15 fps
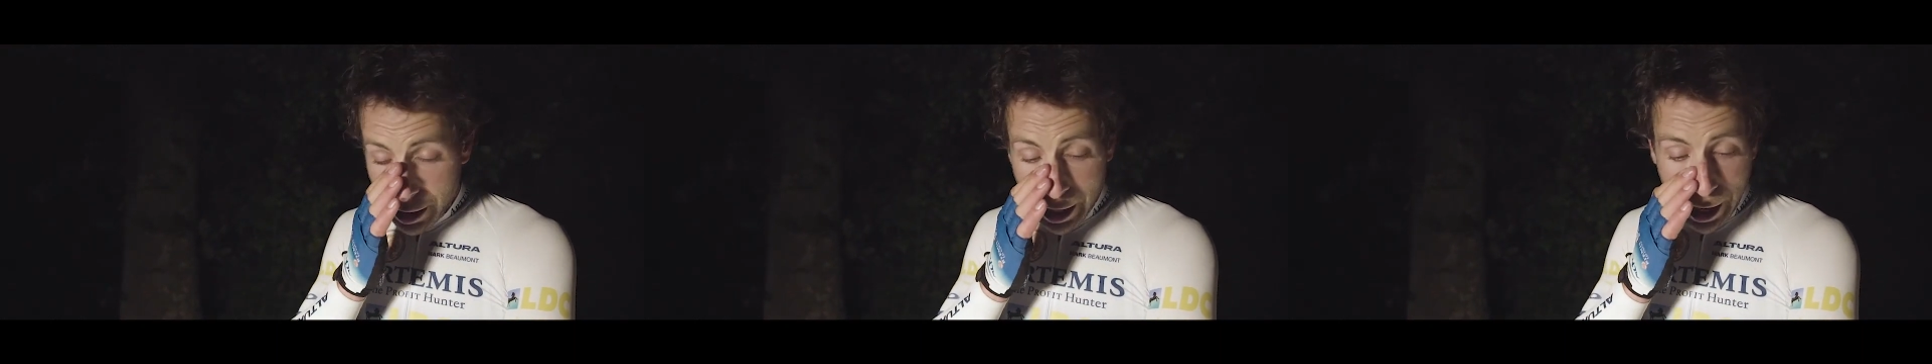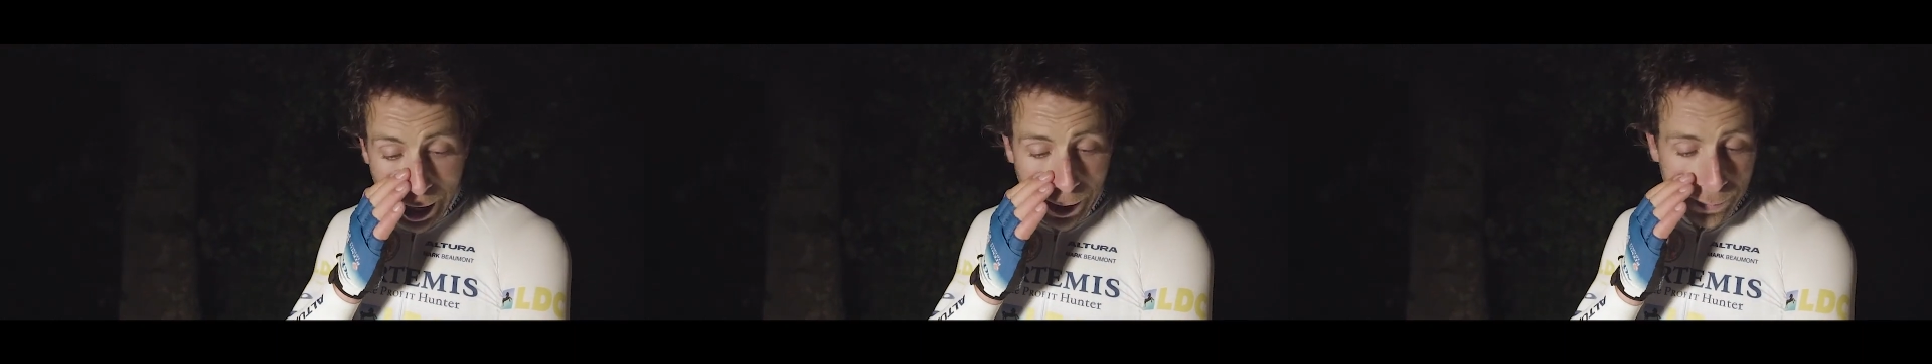
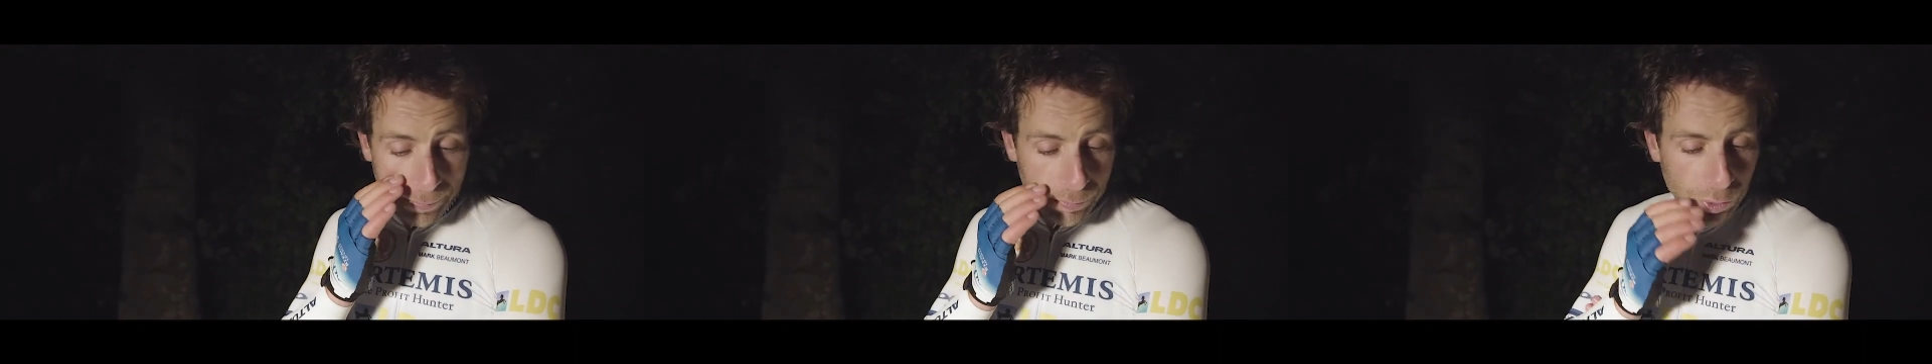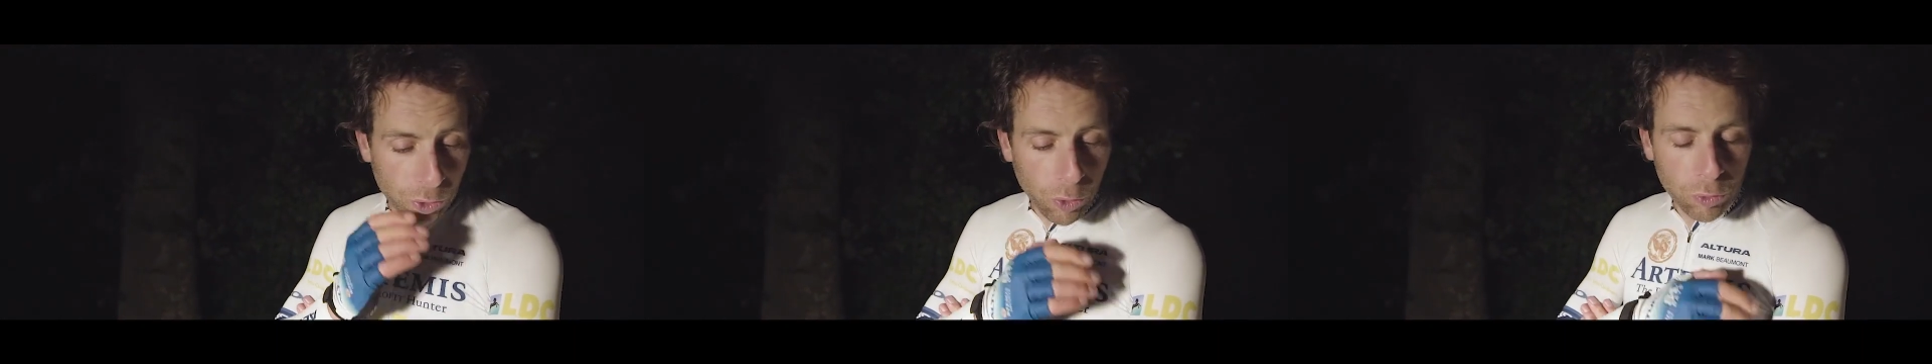
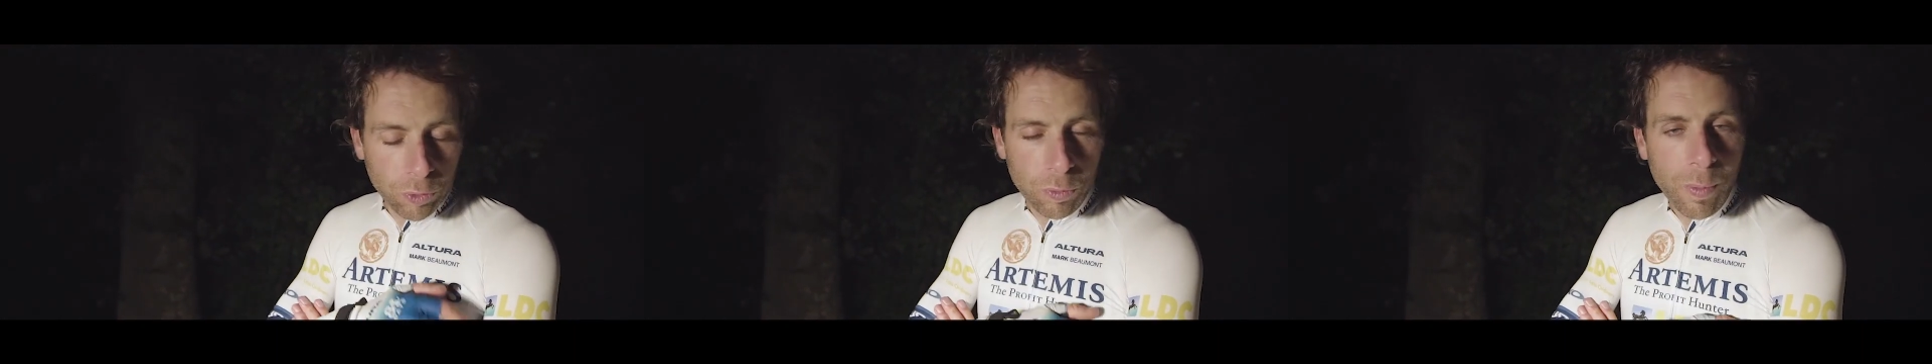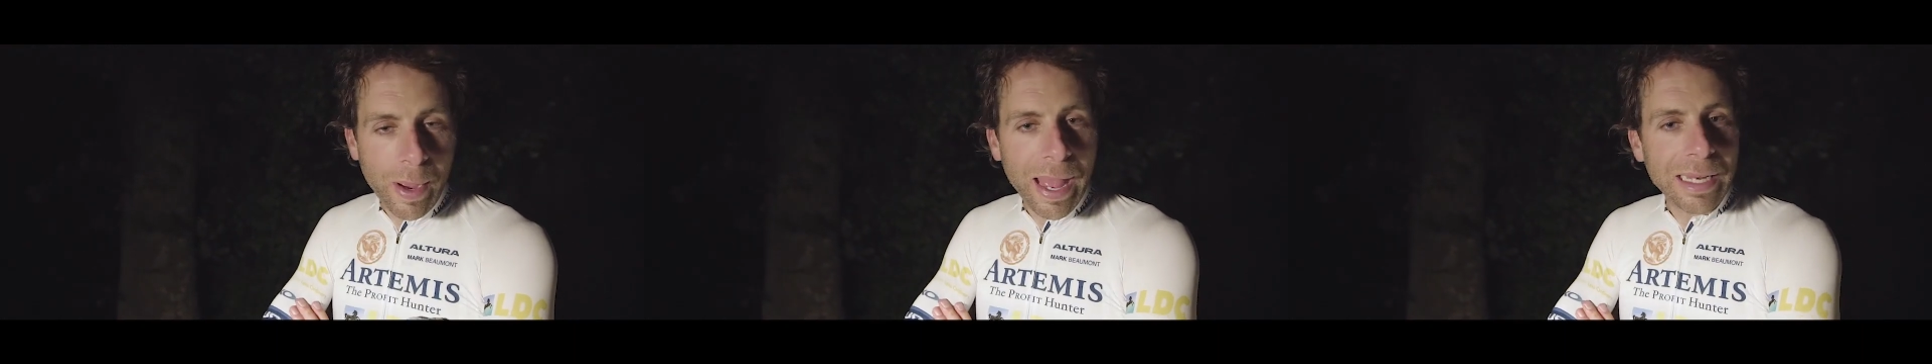um, cold
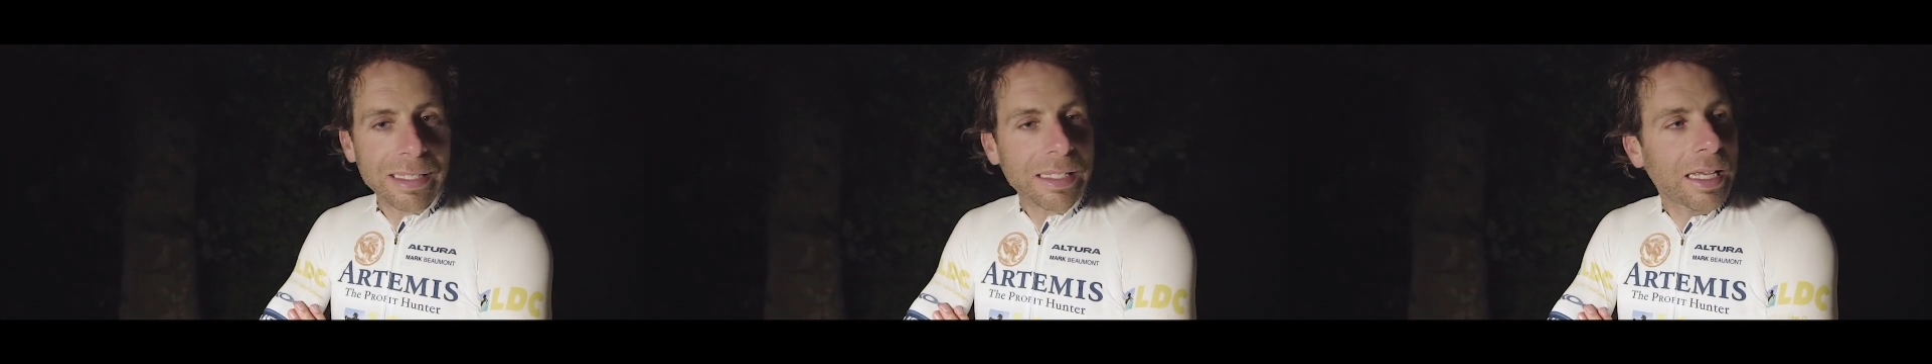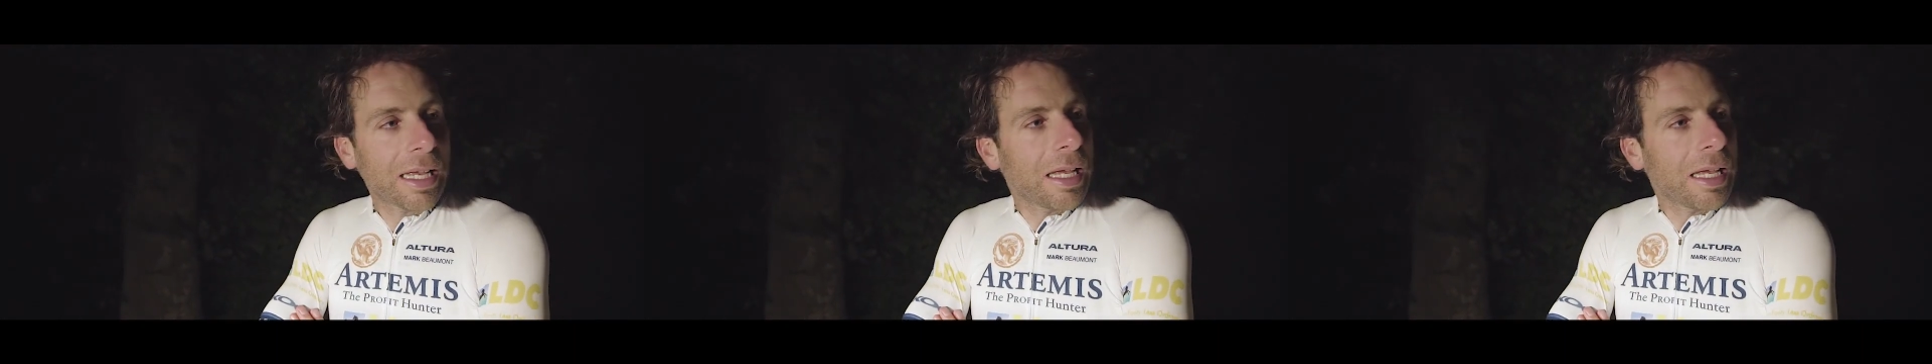and wet.